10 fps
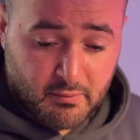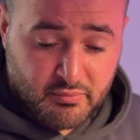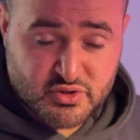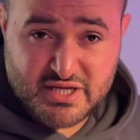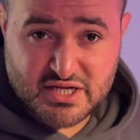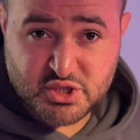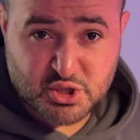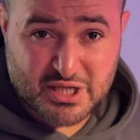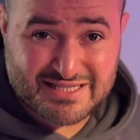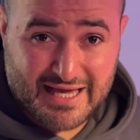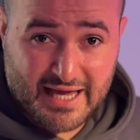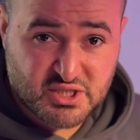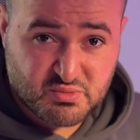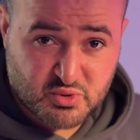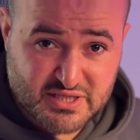percentage at
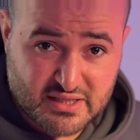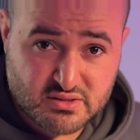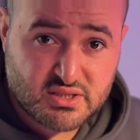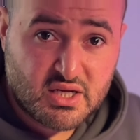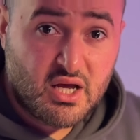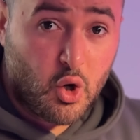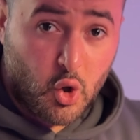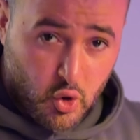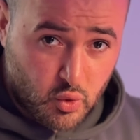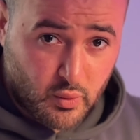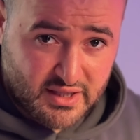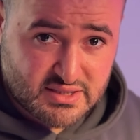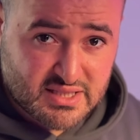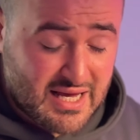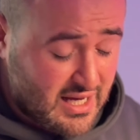80%
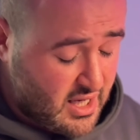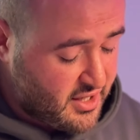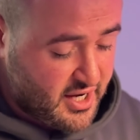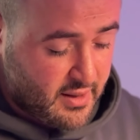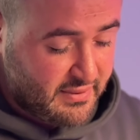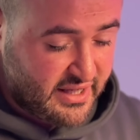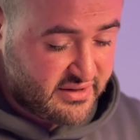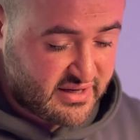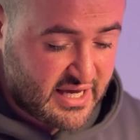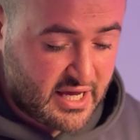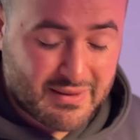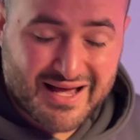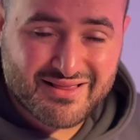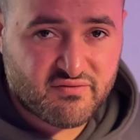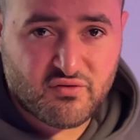always, and I am playing the game,
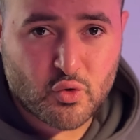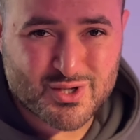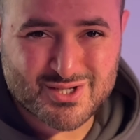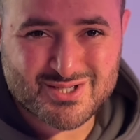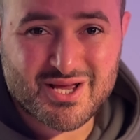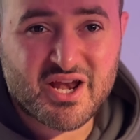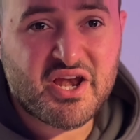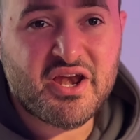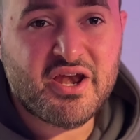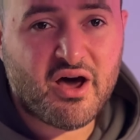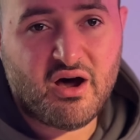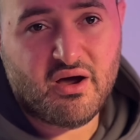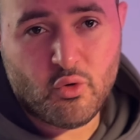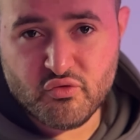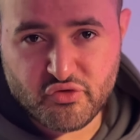and the phone does not
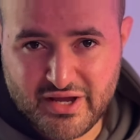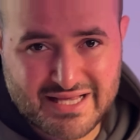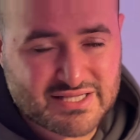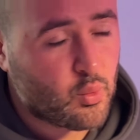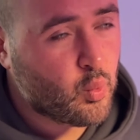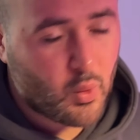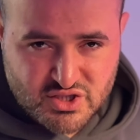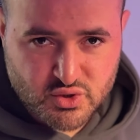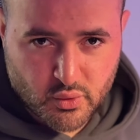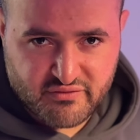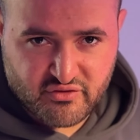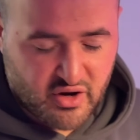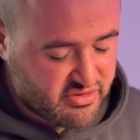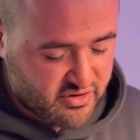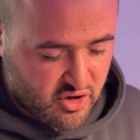overheat whatsoever,
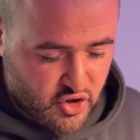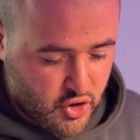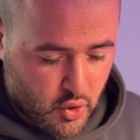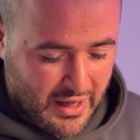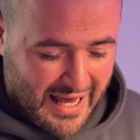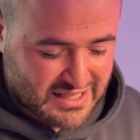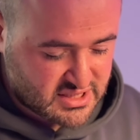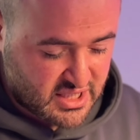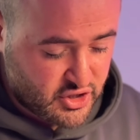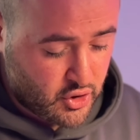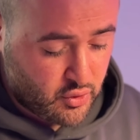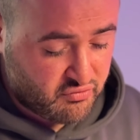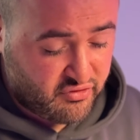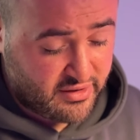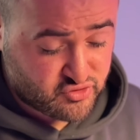and there are no lags and no
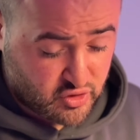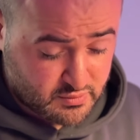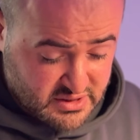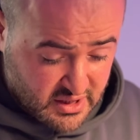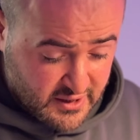frame drops.